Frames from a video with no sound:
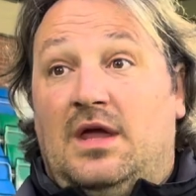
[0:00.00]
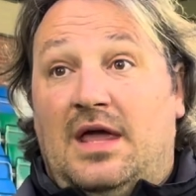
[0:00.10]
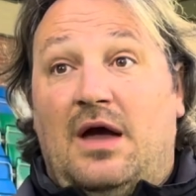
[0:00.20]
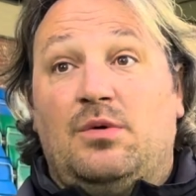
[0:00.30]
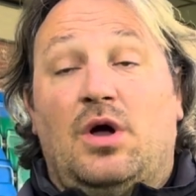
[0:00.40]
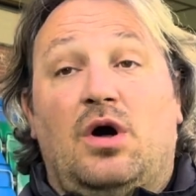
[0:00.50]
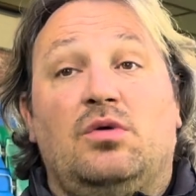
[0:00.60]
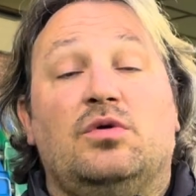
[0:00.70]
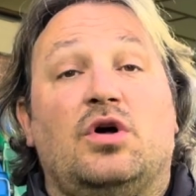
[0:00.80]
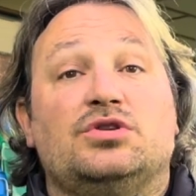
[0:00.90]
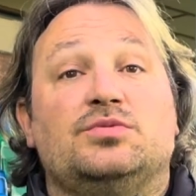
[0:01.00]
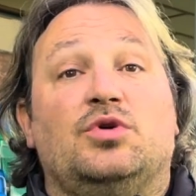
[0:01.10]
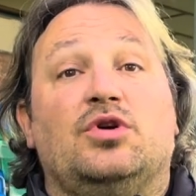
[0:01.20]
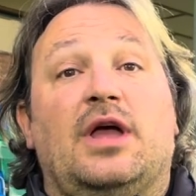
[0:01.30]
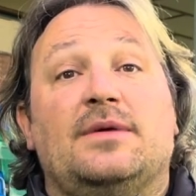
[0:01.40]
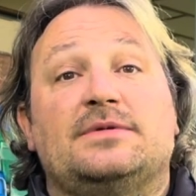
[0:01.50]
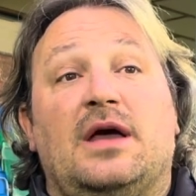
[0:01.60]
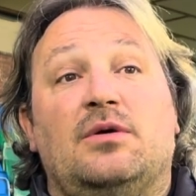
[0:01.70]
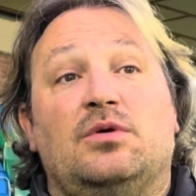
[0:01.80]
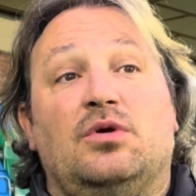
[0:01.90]
Yeah, we are. We've got some good games
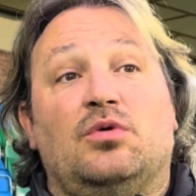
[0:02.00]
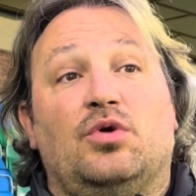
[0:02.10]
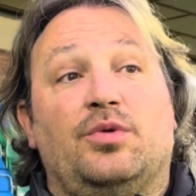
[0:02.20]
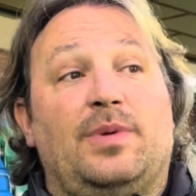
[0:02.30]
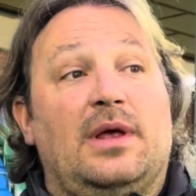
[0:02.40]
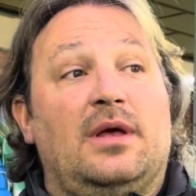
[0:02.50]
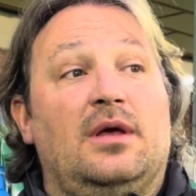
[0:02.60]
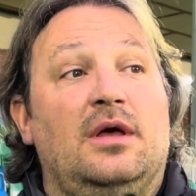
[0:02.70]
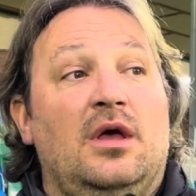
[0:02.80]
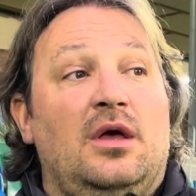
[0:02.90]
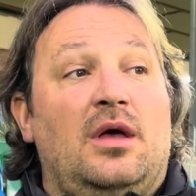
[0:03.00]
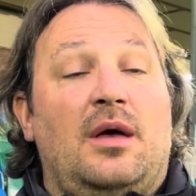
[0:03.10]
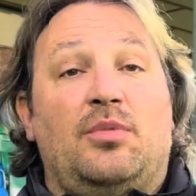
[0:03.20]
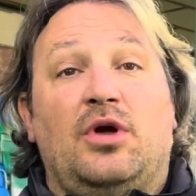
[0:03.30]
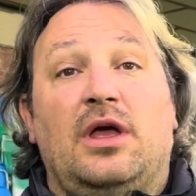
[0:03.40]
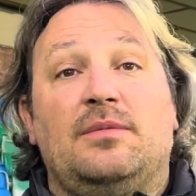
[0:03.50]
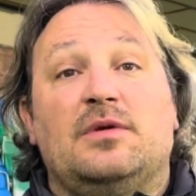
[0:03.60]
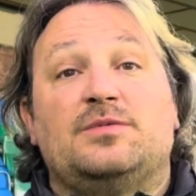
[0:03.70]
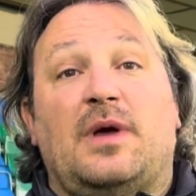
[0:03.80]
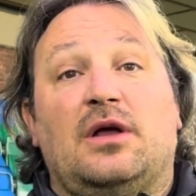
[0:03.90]
there. We know we're going to play
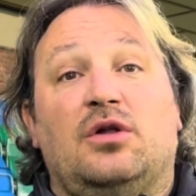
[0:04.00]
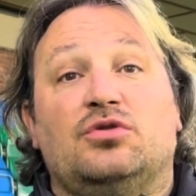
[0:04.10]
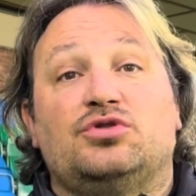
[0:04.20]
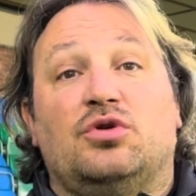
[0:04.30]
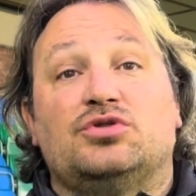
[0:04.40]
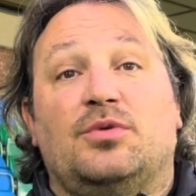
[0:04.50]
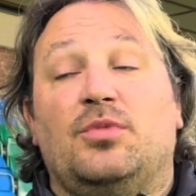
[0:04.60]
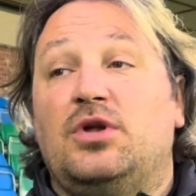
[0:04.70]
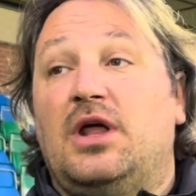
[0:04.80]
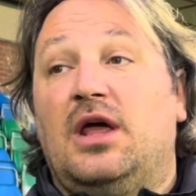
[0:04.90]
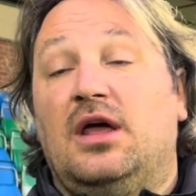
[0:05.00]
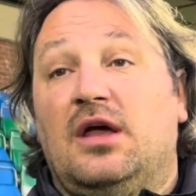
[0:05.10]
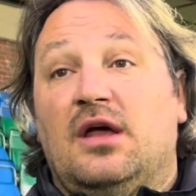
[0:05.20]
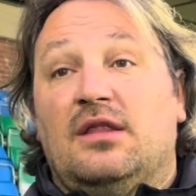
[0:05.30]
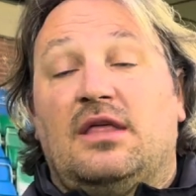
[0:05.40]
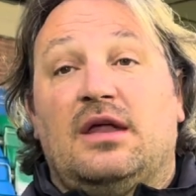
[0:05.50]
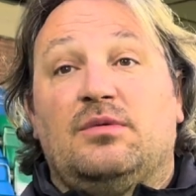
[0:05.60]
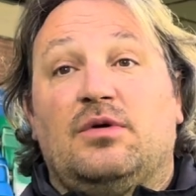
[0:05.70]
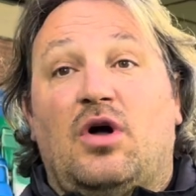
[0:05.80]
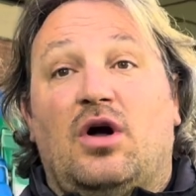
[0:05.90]
Bohemians behind closed doors on Monday. Then
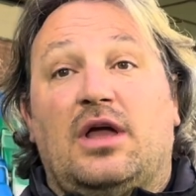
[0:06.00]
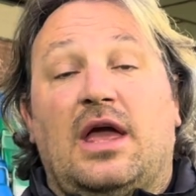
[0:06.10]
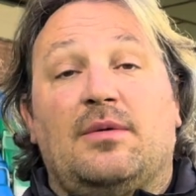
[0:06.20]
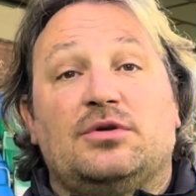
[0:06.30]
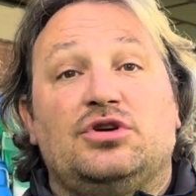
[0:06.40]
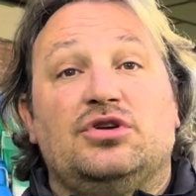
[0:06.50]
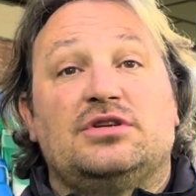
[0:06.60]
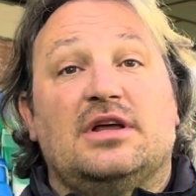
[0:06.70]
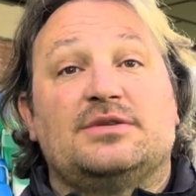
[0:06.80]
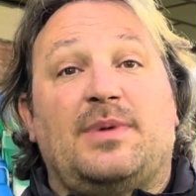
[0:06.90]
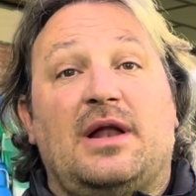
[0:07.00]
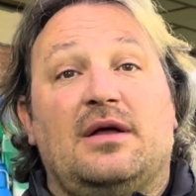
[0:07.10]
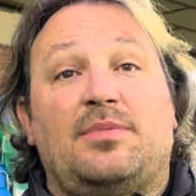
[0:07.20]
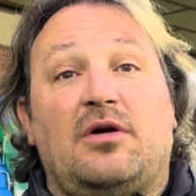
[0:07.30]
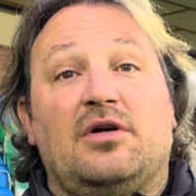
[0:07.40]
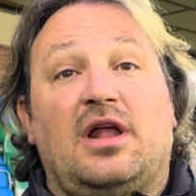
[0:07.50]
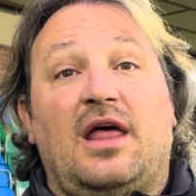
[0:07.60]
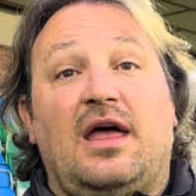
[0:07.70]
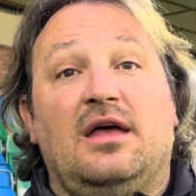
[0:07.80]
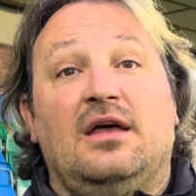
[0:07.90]
we've got a game on Tuesday against Barry Clare.